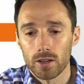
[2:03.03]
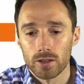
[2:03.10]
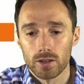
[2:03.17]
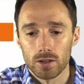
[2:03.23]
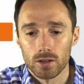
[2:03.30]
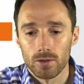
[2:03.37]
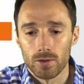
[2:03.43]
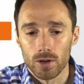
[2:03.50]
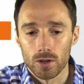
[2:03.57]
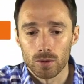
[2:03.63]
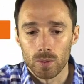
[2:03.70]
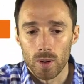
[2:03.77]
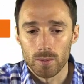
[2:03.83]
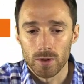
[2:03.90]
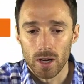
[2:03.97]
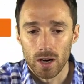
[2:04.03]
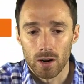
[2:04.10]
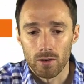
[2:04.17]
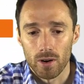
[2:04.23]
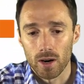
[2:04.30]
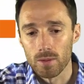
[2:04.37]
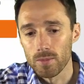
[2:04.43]
this is your first website, I
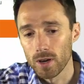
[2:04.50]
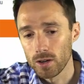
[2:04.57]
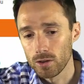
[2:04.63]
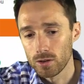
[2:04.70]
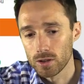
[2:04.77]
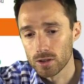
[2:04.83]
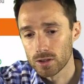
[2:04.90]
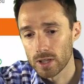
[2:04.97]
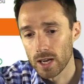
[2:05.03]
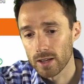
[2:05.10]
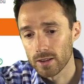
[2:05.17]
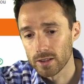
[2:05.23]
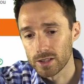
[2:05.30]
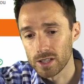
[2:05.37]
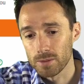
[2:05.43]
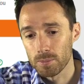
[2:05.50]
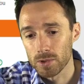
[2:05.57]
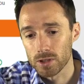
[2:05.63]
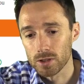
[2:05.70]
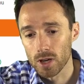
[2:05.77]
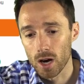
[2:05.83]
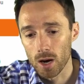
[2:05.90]
recommend you just take the
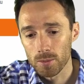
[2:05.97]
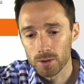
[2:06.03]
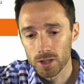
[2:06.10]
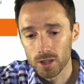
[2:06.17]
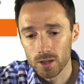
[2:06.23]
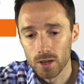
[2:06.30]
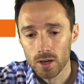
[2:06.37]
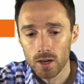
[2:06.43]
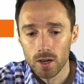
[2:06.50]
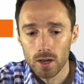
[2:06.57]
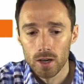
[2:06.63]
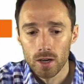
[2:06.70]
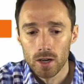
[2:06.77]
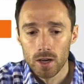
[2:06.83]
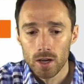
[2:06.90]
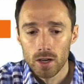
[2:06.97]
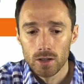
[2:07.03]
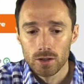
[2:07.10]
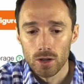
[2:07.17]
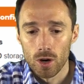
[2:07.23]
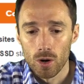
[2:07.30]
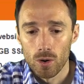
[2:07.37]
cheapest option.
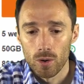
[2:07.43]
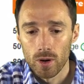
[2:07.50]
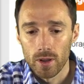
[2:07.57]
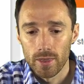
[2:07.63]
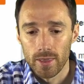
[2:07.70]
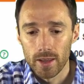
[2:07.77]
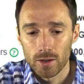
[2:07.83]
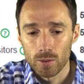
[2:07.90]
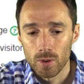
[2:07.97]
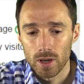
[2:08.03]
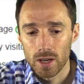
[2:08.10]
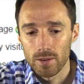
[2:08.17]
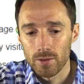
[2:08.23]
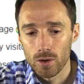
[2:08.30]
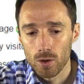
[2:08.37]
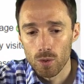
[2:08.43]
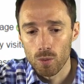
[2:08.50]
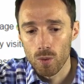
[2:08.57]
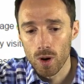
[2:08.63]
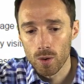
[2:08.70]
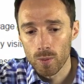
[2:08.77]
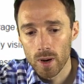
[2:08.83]
So this will give you
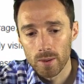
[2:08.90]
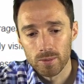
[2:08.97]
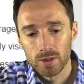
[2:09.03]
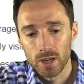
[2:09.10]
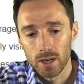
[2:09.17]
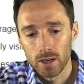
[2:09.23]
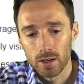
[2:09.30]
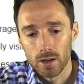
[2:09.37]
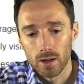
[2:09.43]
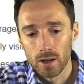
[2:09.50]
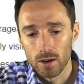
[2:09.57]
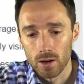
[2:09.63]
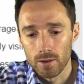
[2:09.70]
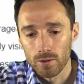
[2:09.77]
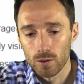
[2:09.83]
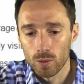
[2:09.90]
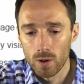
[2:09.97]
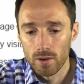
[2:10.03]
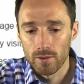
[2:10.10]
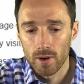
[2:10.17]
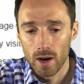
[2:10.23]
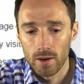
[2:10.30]
one website. It'll give you
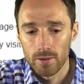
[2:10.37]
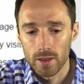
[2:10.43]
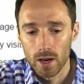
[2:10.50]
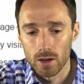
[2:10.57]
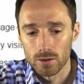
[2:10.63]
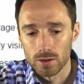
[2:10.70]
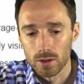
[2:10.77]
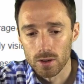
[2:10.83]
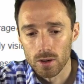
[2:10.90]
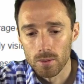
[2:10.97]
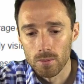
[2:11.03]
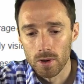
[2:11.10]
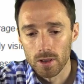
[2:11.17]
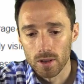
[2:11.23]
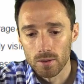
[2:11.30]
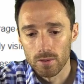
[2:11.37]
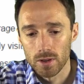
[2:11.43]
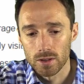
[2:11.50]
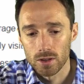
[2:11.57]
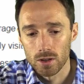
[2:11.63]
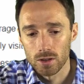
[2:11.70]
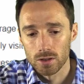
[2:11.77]
25,000 monthly
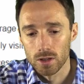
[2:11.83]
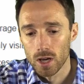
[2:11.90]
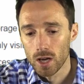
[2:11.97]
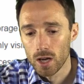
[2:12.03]
visitors.